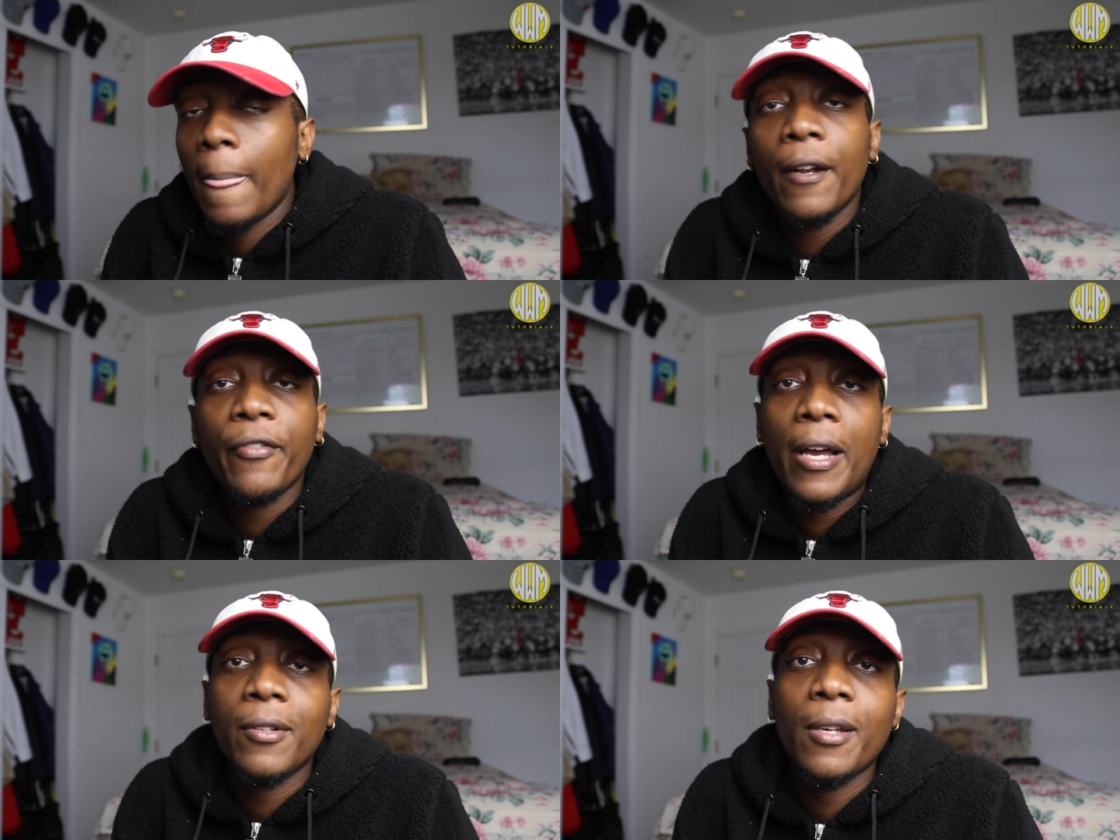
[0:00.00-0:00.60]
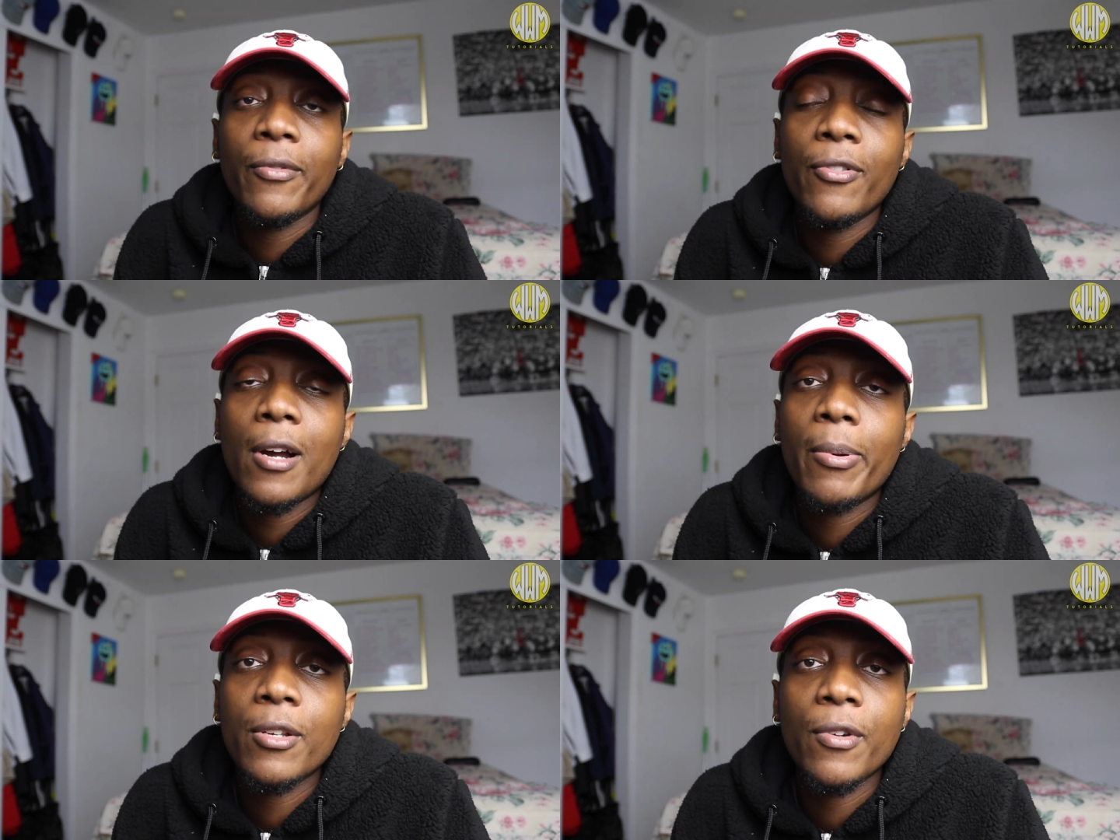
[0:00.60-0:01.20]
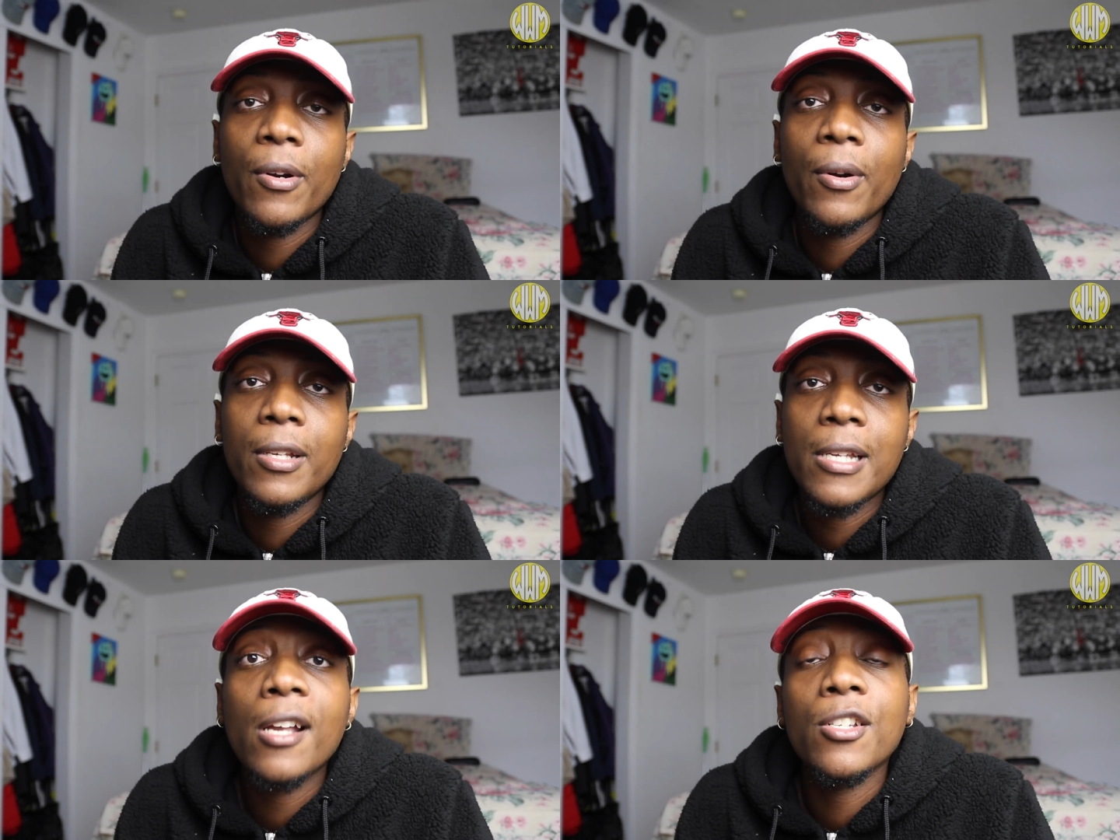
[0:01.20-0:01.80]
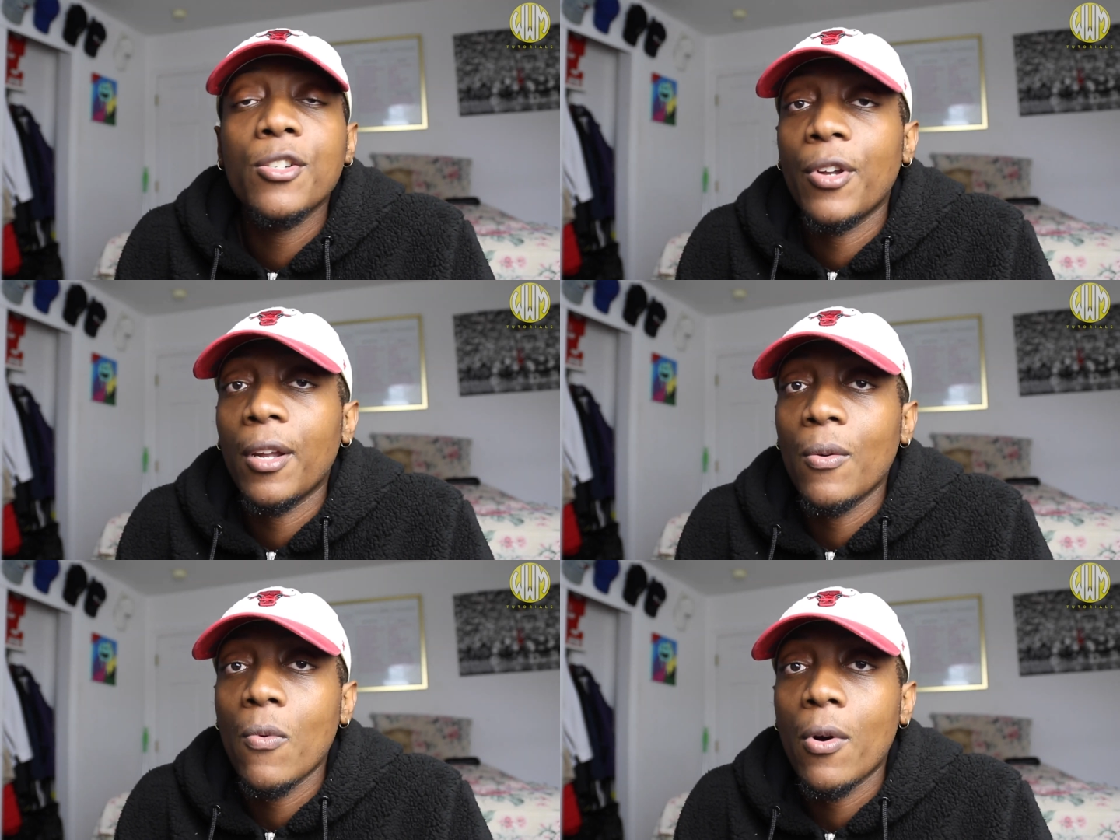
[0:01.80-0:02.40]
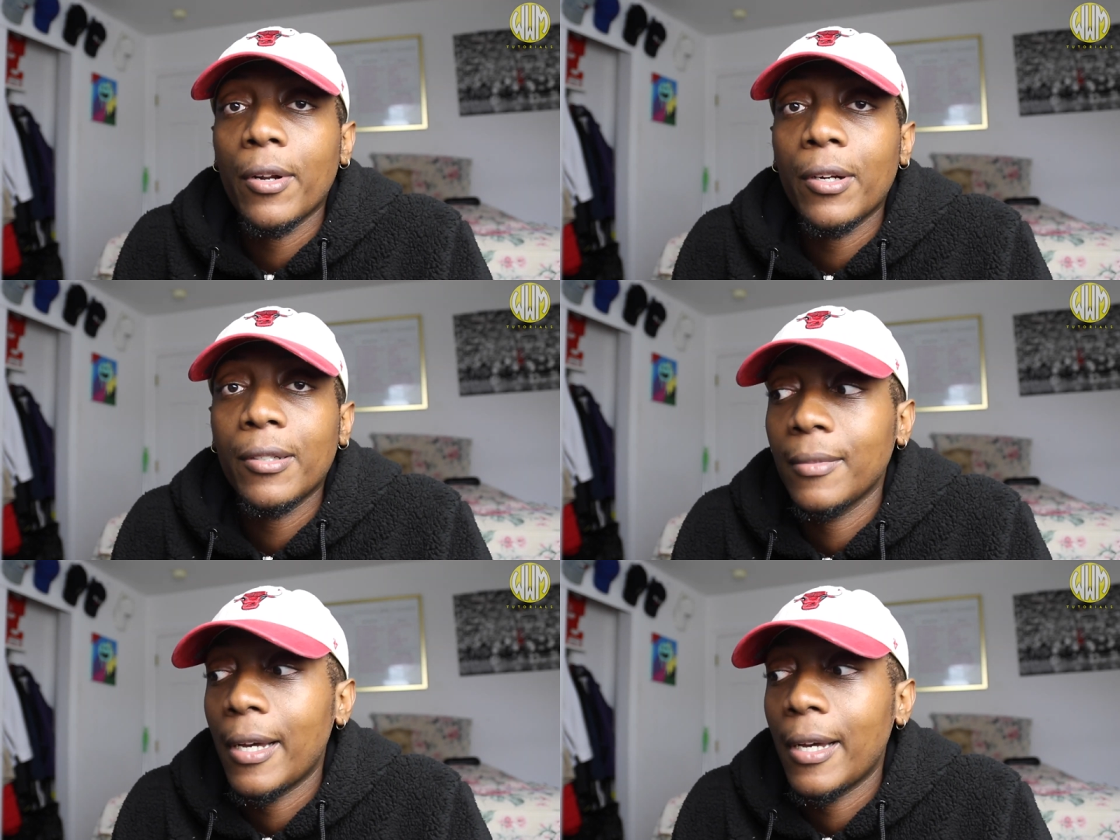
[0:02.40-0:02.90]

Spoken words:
And the final thing before I press record is actually drinking water.